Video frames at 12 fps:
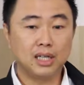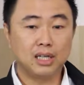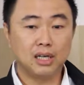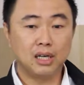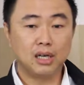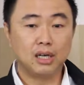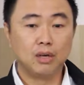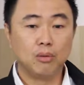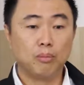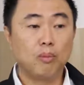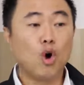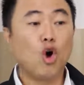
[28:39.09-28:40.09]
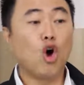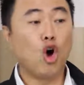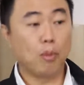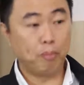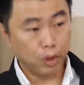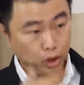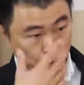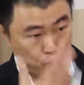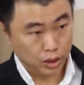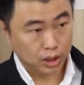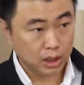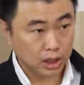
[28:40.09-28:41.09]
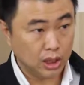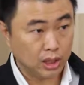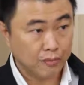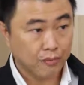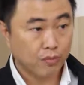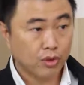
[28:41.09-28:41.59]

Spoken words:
that more opportunity